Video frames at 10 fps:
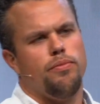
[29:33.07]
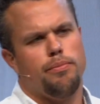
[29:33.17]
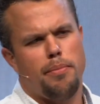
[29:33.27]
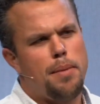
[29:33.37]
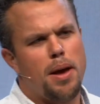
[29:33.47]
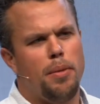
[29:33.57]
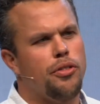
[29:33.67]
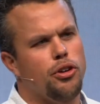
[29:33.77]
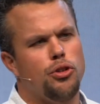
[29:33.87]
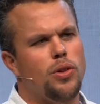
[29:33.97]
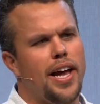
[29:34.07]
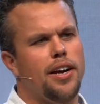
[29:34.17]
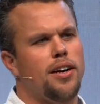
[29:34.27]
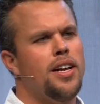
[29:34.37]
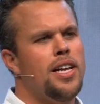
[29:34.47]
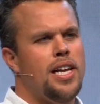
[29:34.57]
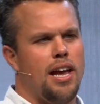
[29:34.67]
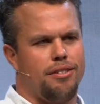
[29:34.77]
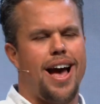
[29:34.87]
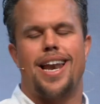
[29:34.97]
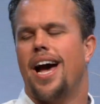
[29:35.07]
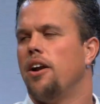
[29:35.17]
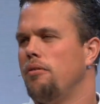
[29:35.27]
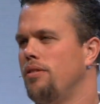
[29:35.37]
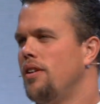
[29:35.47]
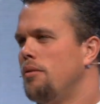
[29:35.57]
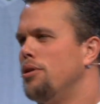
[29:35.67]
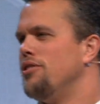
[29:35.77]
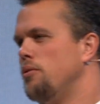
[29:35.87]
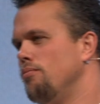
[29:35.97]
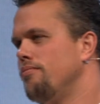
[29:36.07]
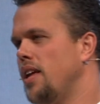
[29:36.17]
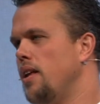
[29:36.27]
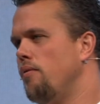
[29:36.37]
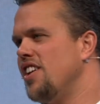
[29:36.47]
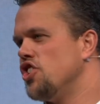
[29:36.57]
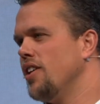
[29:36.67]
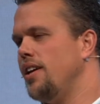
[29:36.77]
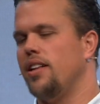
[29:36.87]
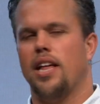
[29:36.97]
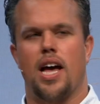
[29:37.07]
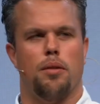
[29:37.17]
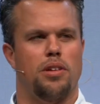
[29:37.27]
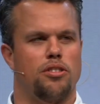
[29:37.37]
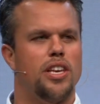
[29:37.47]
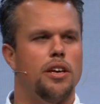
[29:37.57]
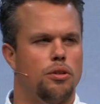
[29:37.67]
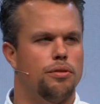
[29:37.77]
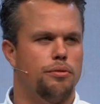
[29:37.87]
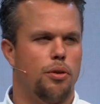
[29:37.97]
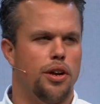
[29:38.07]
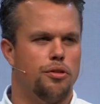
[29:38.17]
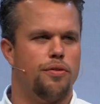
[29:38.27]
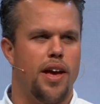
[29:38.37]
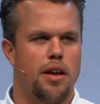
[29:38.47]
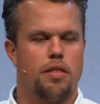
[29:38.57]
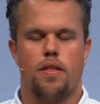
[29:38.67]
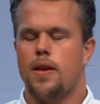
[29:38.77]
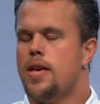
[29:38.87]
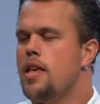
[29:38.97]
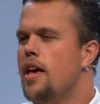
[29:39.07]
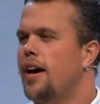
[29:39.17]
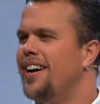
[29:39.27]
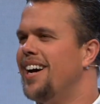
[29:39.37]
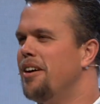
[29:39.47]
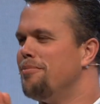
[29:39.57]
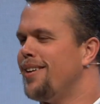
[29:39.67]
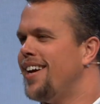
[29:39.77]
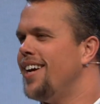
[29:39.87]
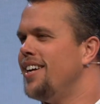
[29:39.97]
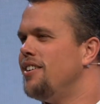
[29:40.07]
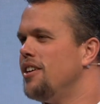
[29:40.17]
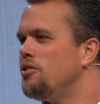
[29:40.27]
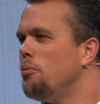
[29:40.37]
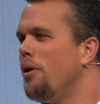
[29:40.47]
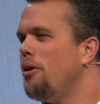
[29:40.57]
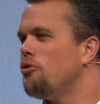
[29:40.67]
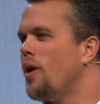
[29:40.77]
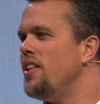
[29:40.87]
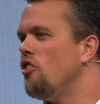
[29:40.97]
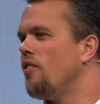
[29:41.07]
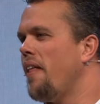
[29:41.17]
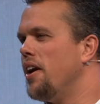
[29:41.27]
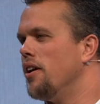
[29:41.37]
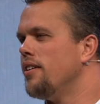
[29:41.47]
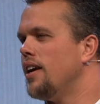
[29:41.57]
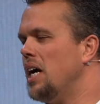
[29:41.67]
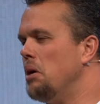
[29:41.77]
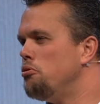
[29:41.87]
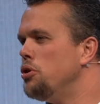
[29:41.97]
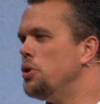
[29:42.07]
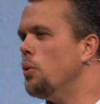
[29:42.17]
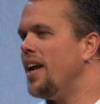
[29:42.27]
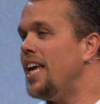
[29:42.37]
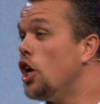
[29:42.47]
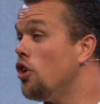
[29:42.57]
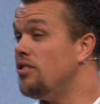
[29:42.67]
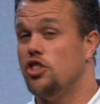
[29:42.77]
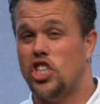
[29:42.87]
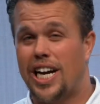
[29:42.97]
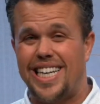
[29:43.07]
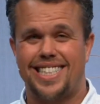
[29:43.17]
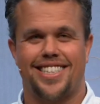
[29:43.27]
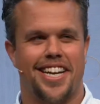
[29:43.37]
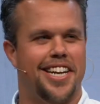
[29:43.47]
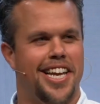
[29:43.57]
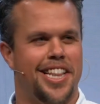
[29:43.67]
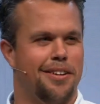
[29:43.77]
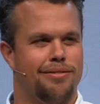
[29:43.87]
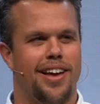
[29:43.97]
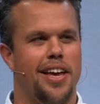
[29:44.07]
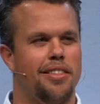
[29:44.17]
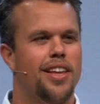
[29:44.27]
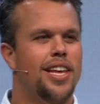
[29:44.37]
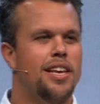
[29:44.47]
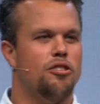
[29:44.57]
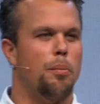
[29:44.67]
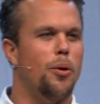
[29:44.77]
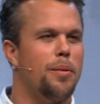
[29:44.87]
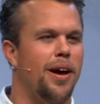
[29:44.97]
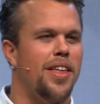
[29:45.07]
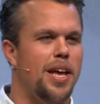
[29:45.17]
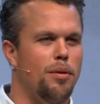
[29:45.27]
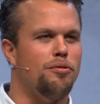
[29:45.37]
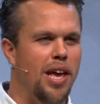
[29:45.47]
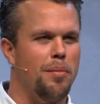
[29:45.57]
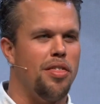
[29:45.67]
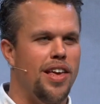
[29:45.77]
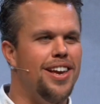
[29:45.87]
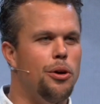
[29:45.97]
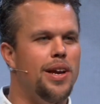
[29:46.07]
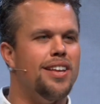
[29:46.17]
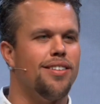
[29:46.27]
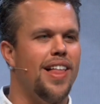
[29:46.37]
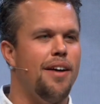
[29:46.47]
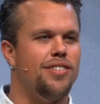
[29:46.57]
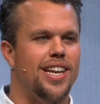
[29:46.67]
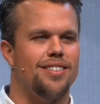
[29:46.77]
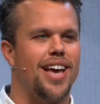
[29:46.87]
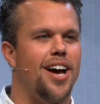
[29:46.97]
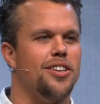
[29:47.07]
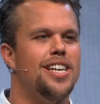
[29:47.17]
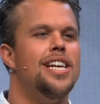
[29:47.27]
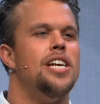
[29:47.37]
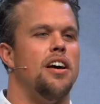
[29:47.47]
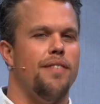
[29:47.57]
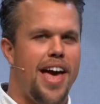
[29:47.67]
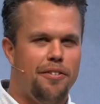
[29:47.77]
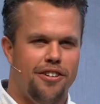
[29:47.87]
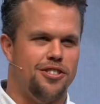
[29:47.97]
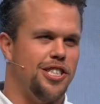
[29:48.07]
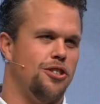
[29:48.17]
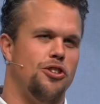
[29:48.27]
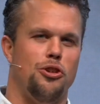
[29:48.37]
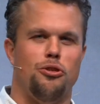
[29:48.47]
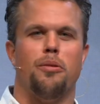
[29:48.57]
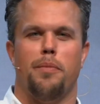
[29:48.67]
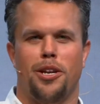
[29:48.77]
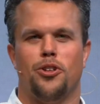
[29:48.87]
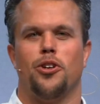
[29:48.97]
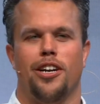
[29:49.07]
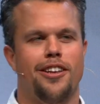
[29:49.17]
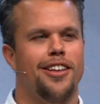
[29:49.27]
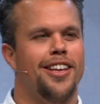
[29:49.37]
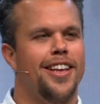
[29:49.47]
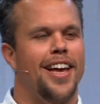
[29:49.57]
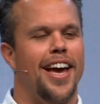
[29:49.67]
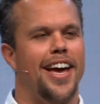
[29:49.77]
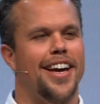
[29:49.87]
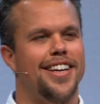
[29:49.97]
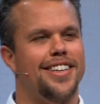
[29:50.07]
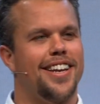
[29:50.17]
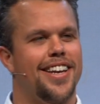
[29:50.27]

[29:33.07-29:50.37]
maybe a month or two later has gotten out of prison and eventually is killed for his faith. So Paul's writing this letter to what he calls his young son in the faith. It's a boy by the name of Timothy who he's left in a town of Ephesus to do some ministry. And